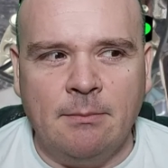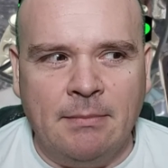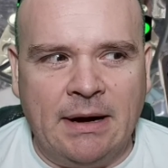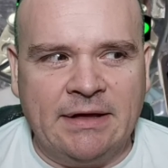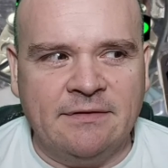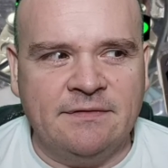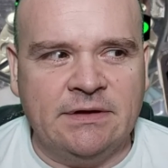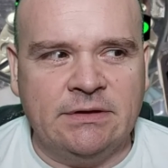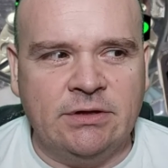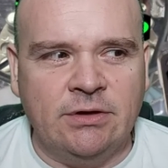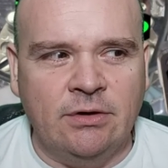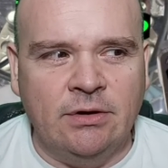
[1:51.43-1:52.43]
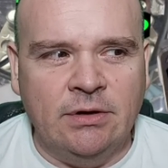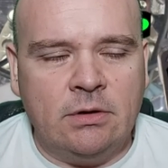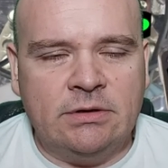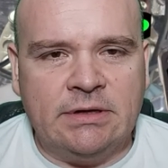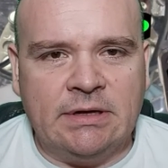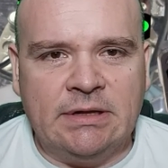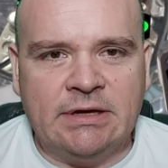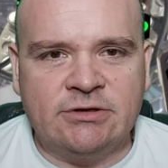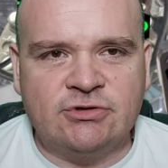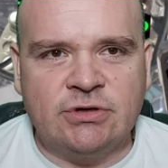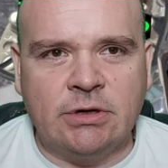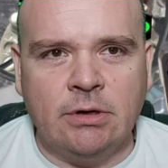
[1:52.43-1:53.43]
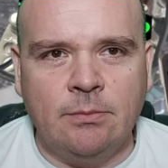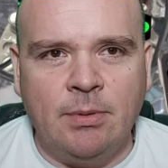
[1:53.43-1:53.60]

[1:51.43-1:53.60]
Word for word: my video on electrical